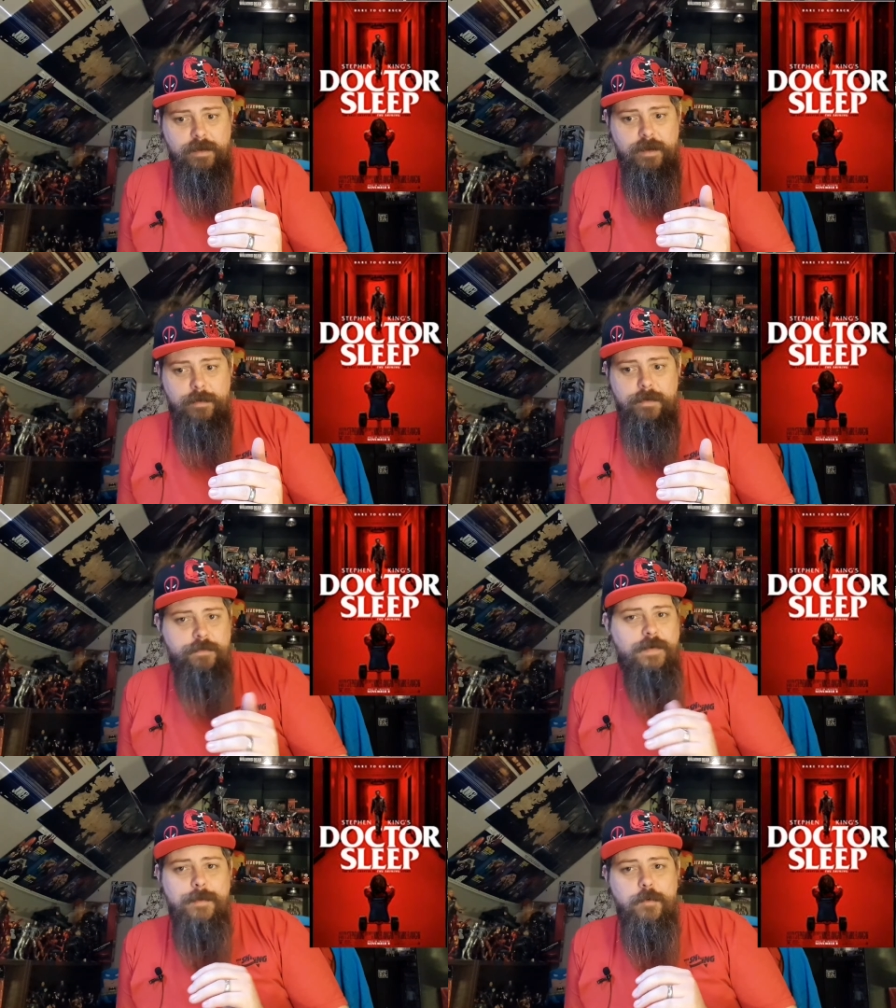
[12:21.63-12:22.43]

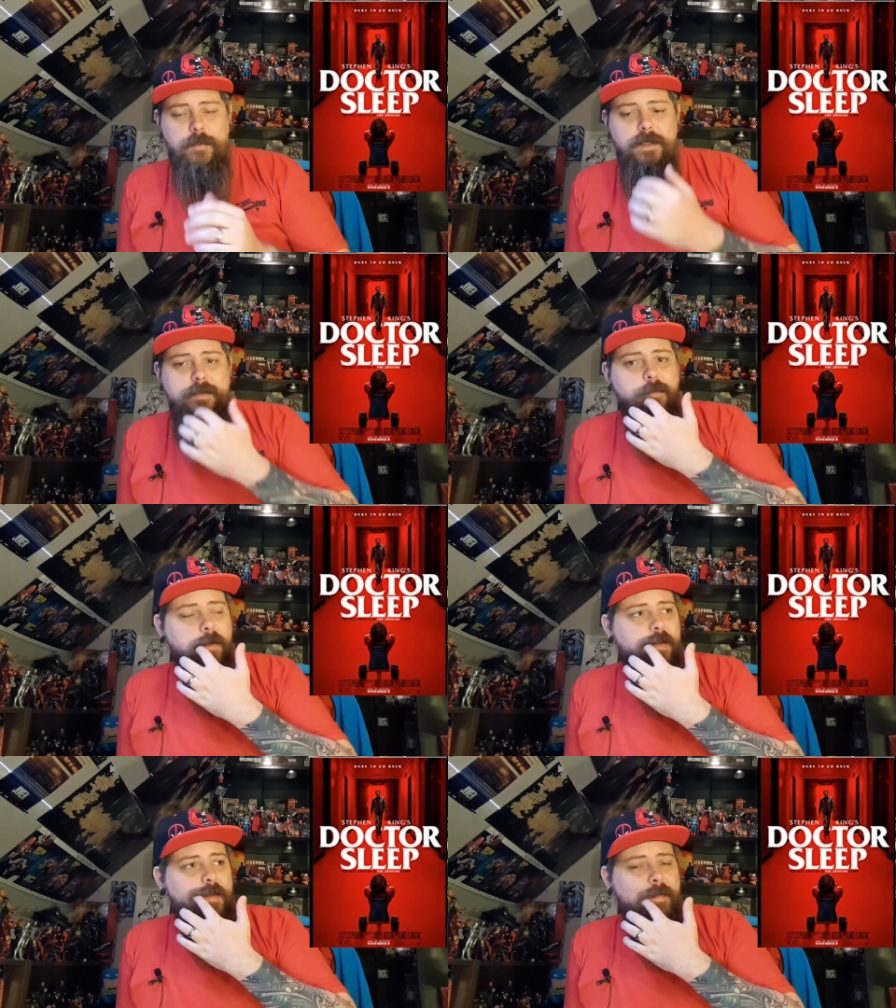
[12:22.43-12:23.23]
It's far more
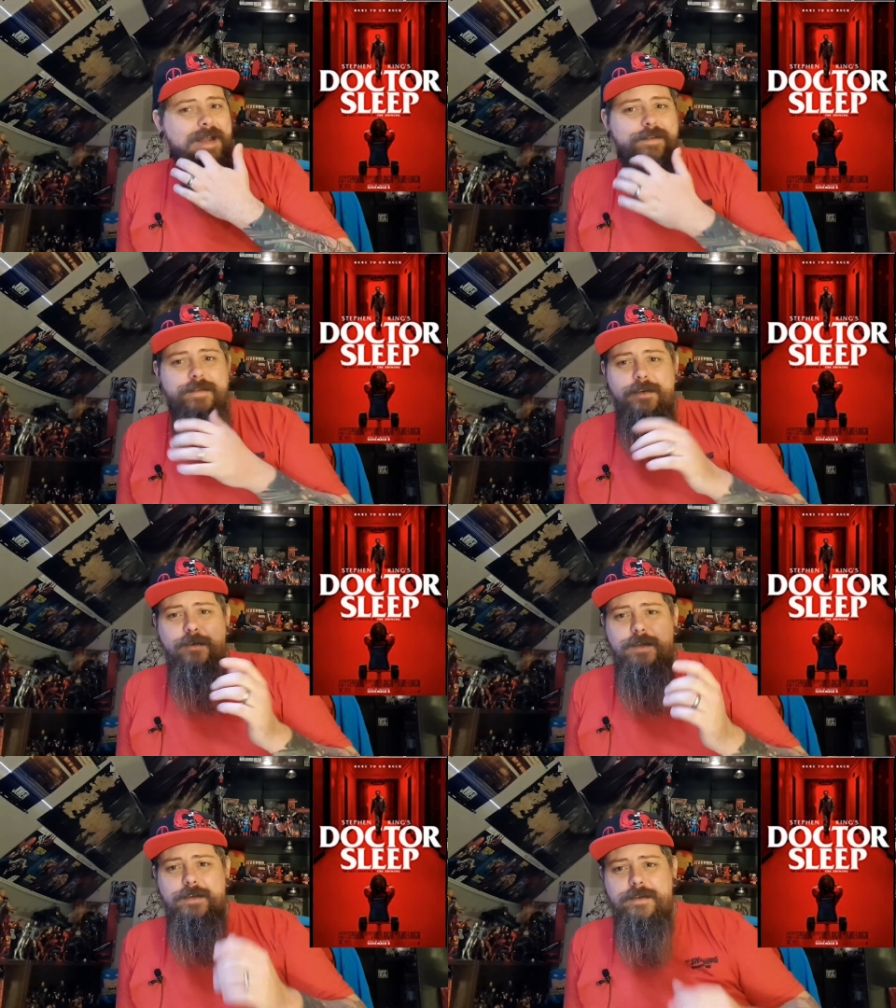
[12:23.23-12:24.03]
believable than the
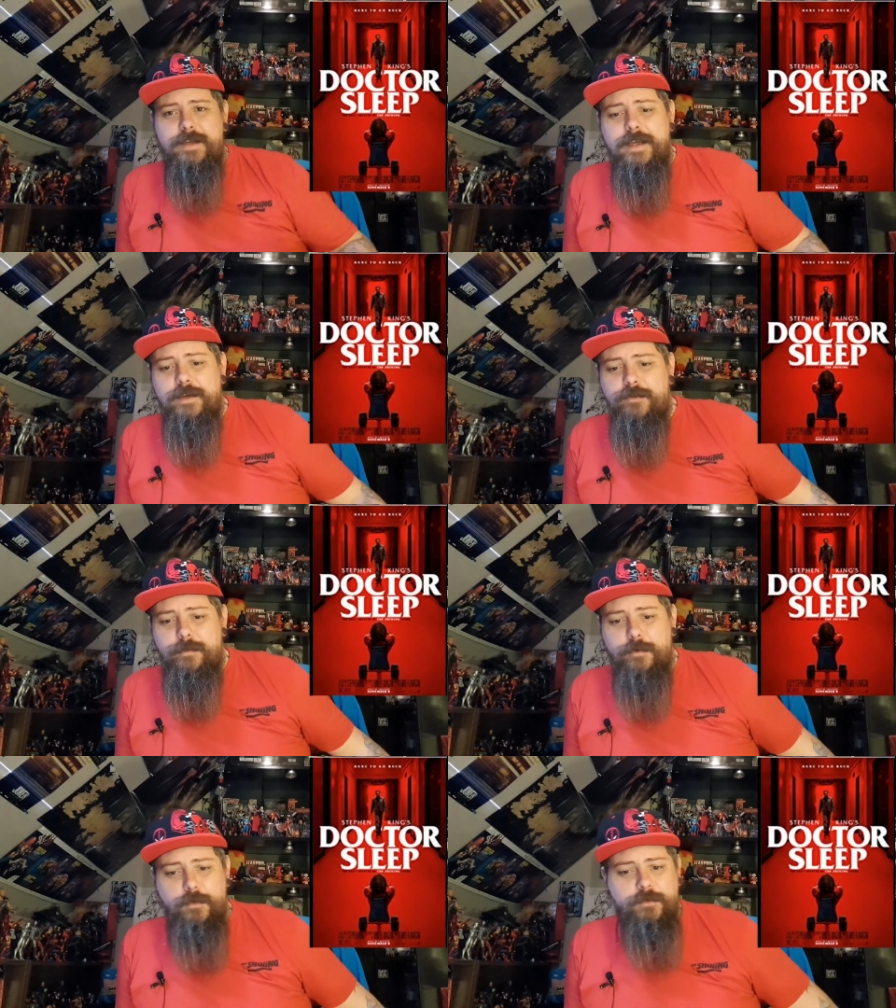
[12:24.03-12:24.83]
plastic-looking
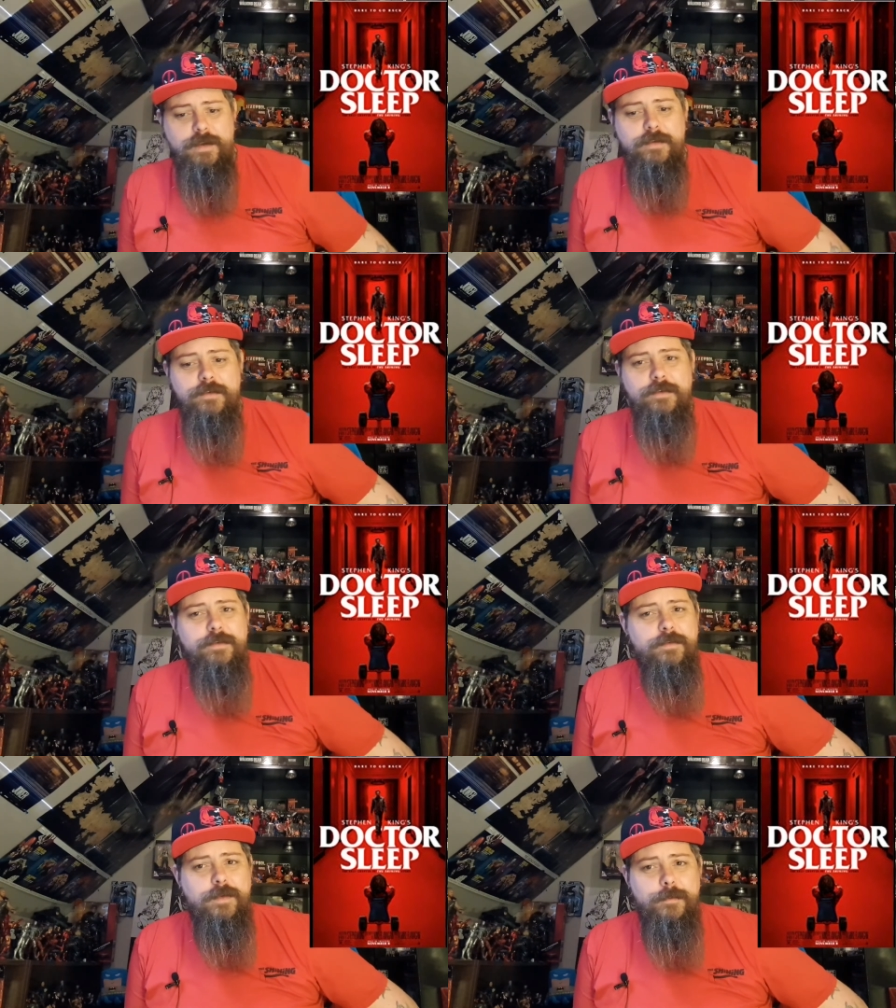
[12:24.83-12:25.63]
de-aging processes
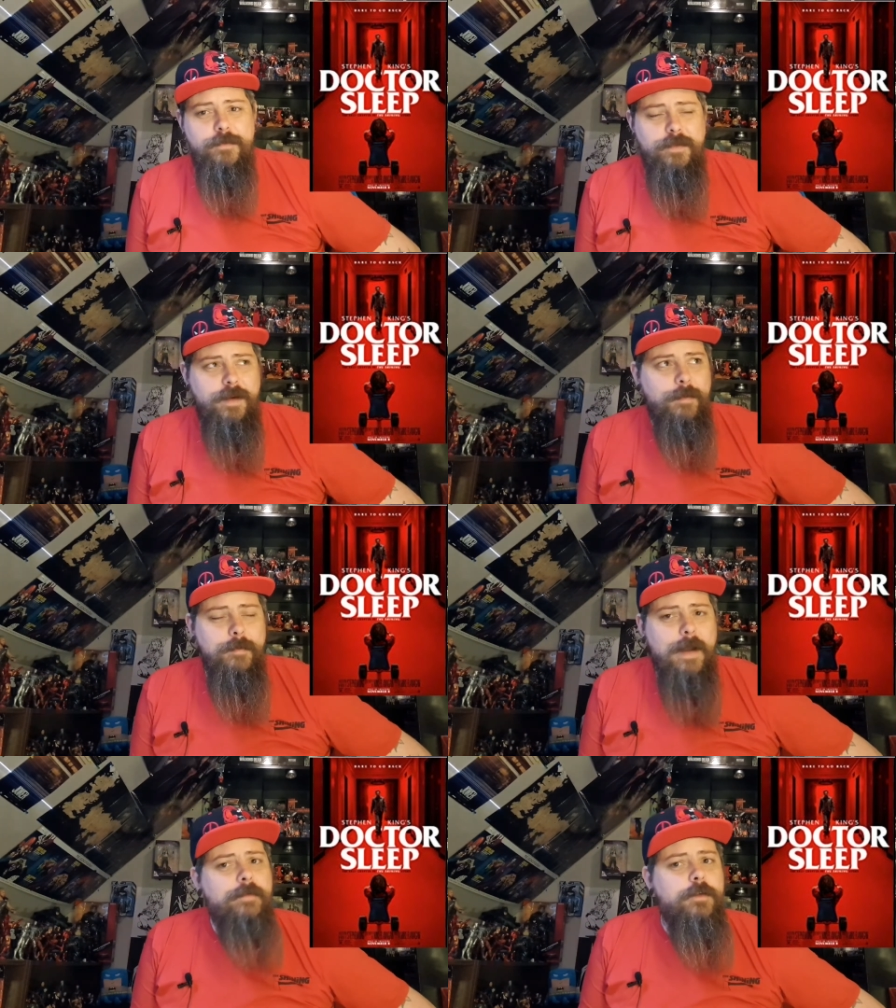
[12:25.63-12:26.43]
that films have done. I
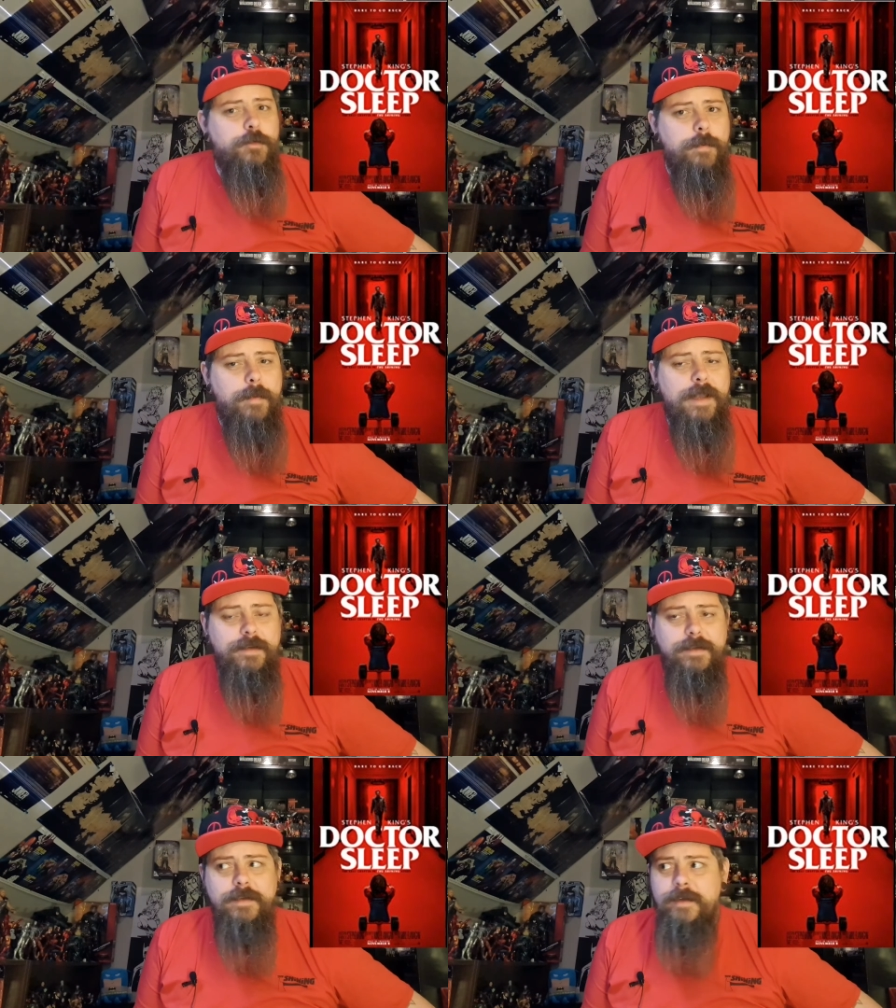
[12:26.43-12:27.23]
mean, Marvel do it
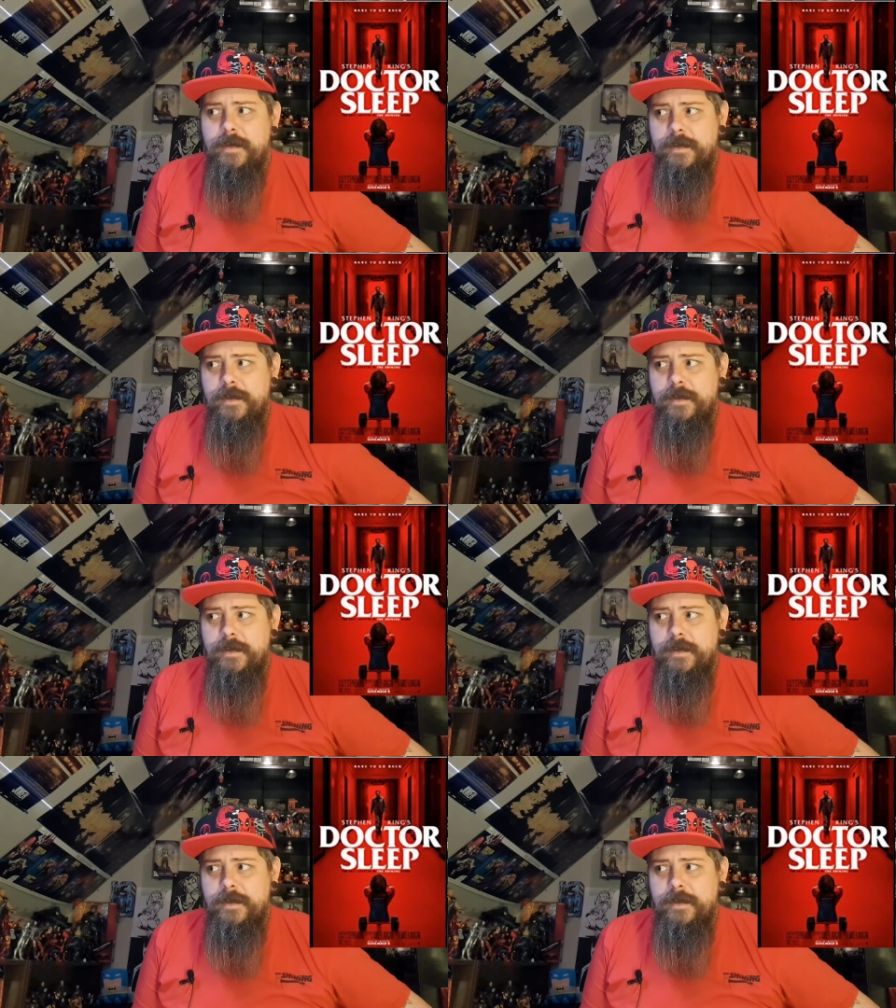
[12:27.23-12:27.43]
better,